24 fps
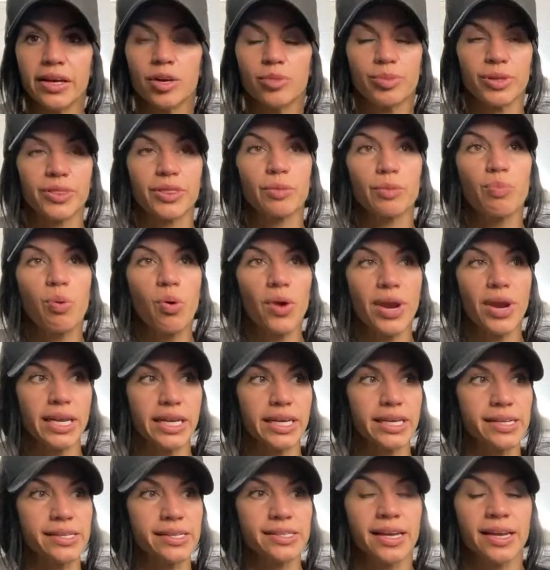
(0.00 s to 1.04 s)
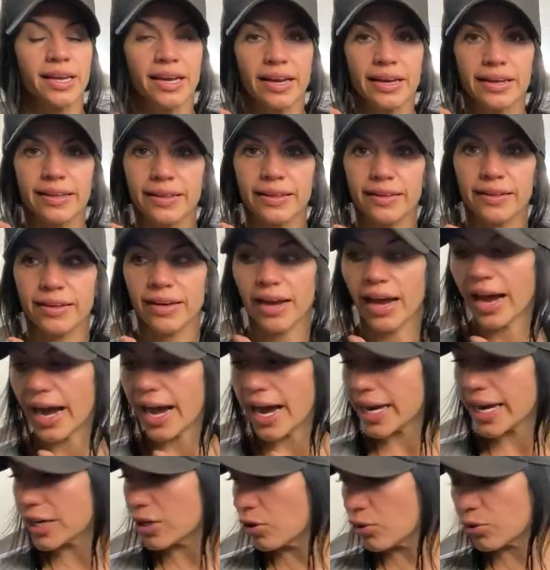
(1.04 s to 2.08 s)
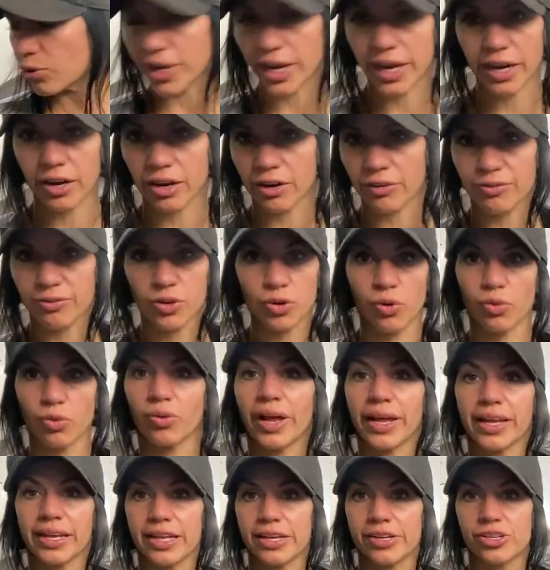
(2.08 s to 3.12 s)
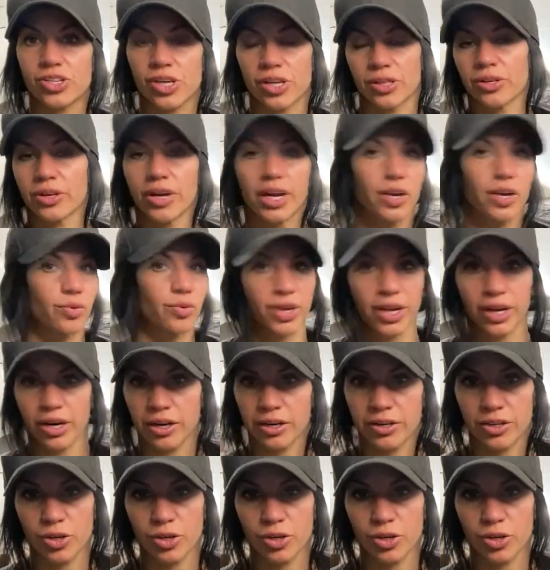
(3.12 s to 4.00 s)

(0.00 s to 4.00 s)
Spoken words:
But the point is, I don't care if you don't like each other. I don't care.